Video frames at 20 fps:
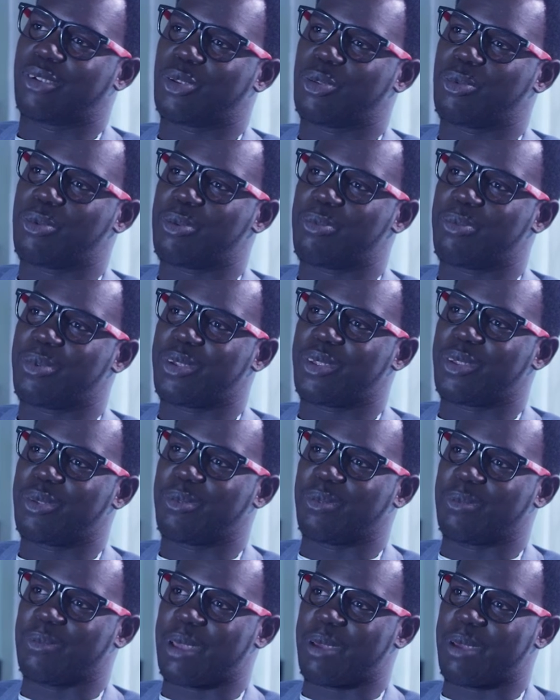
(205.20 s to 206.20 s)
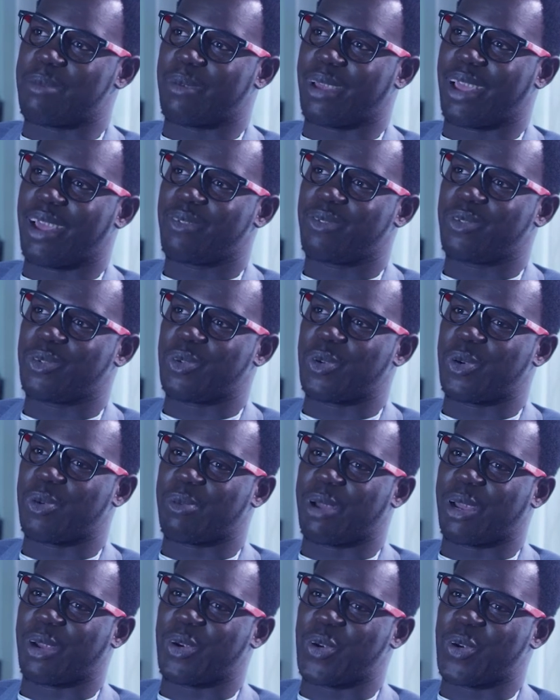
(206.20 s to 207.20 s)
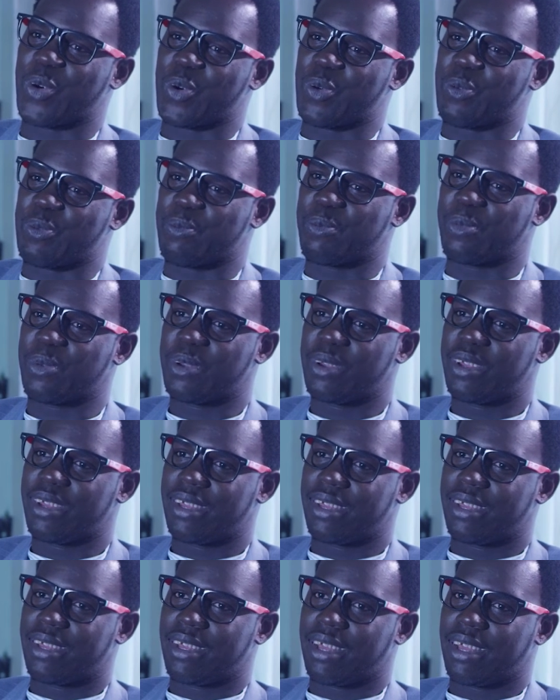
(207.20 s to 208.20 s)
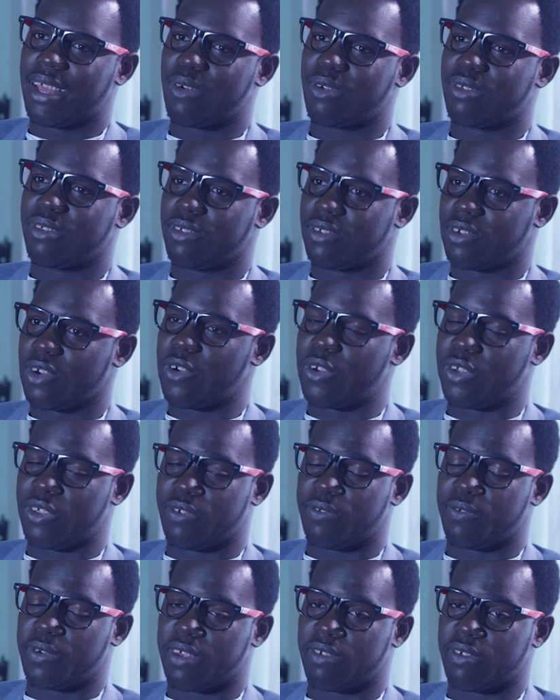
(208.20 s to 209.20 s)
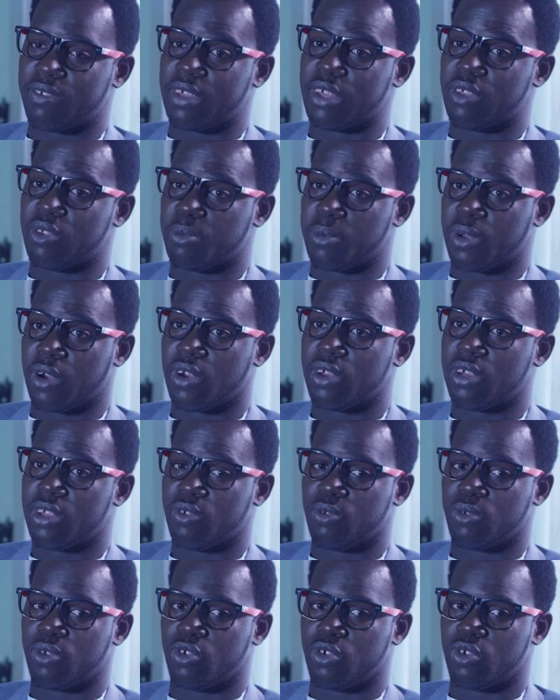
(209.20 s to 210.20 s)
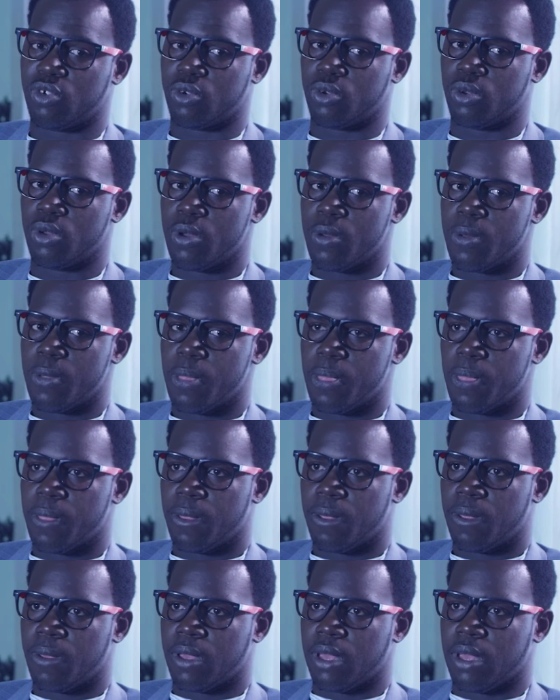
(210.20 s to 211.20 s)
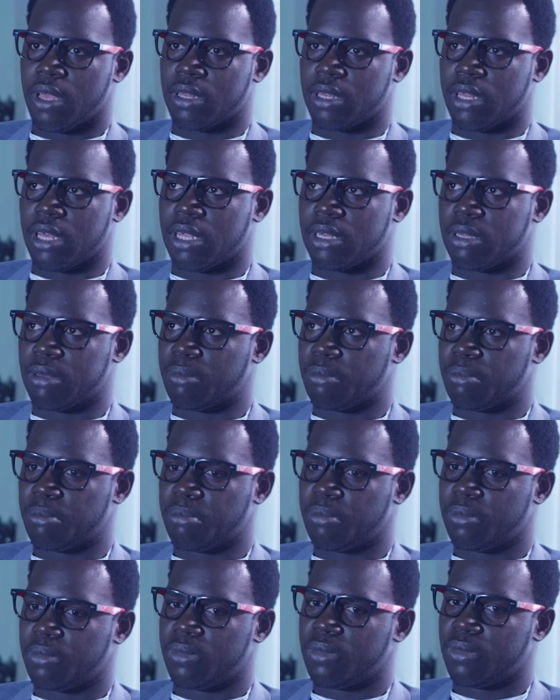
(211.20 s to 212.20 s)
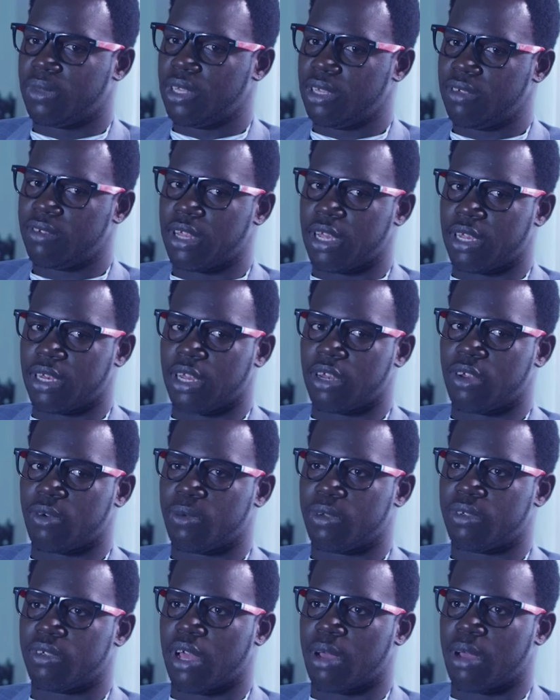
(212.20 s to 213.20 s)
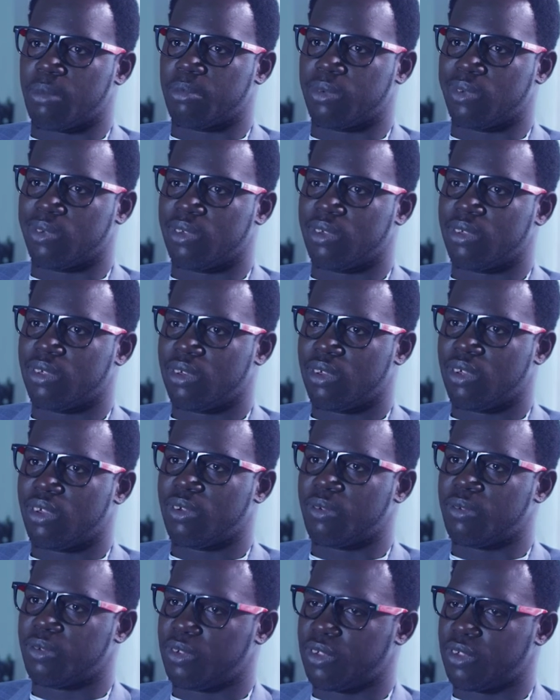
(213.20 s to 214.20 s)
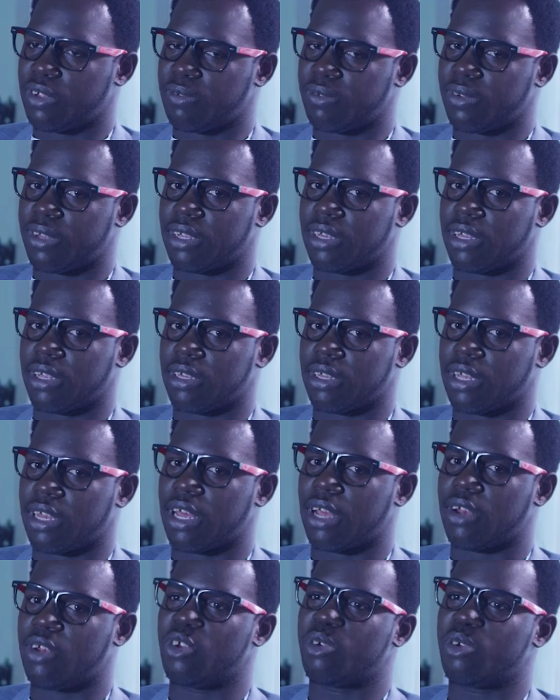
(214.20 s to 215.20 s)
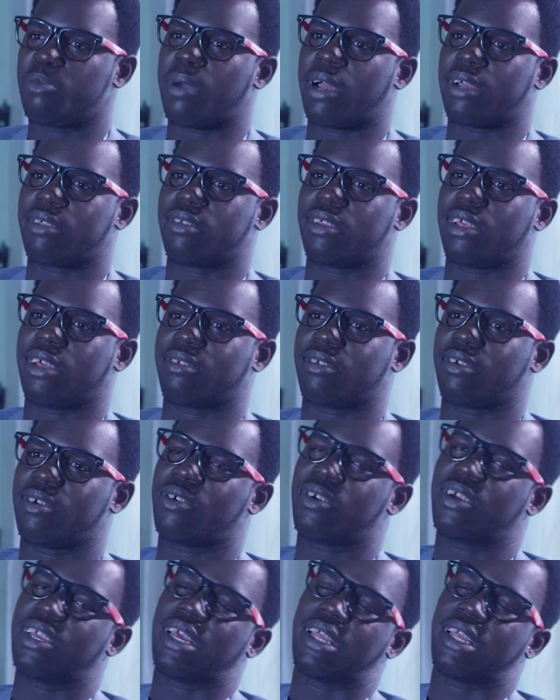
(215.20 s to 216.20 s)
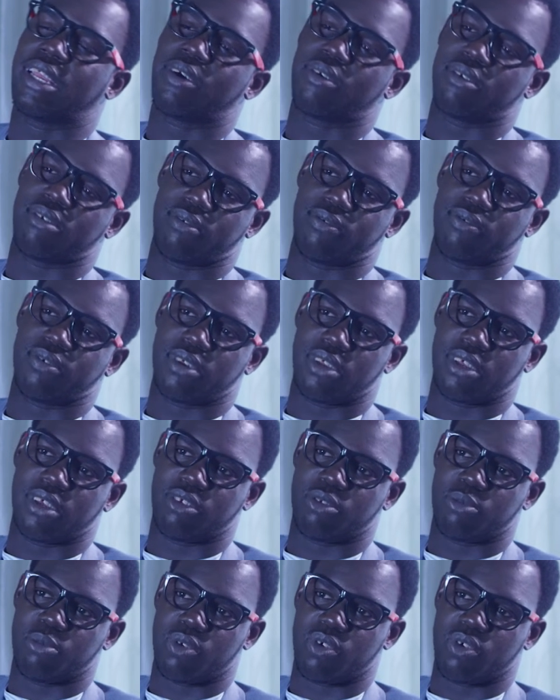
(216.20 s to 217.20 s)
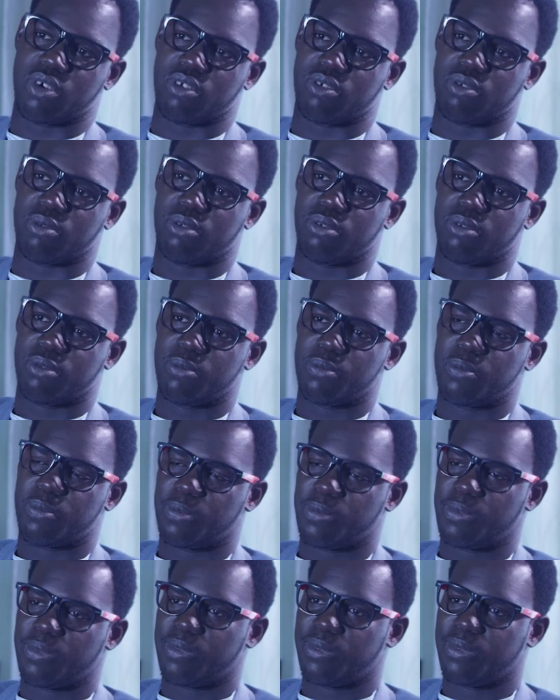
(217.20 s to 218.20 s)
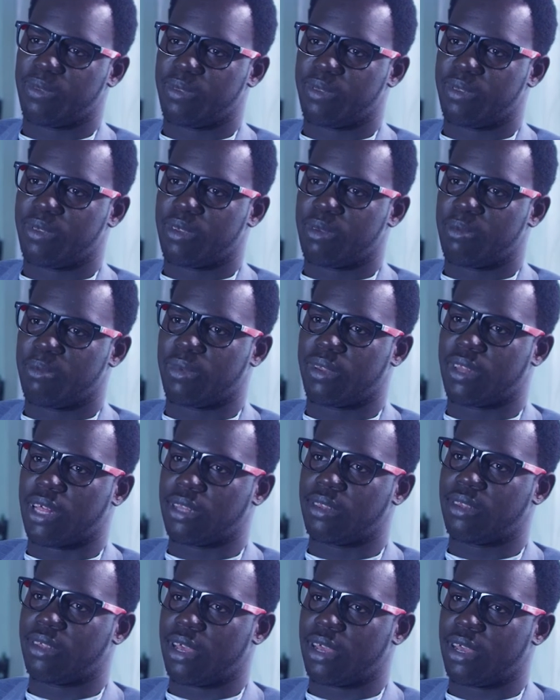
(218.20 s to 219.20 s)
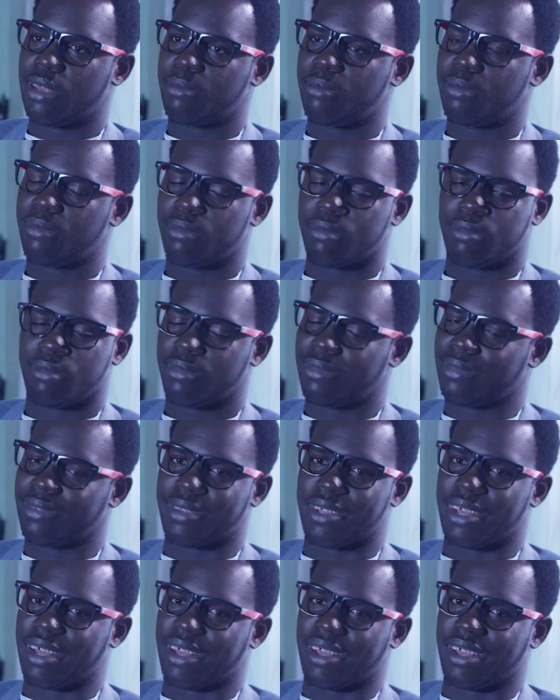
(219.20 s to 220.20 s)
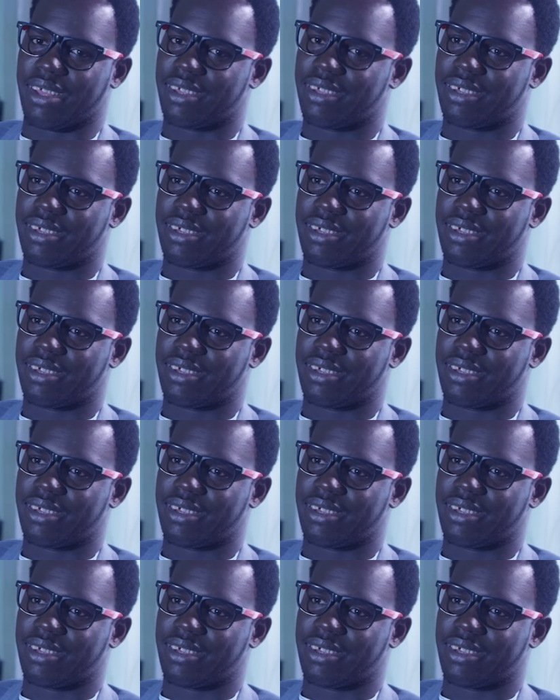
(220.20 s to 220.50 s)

going to be impossible, man. I have to go back home. I was discouraged the first day, to be honest with you. And then things like that always happen. A lot of stuff like that I look back today and say, oh yeah, that was a funny experience. But that time, nah,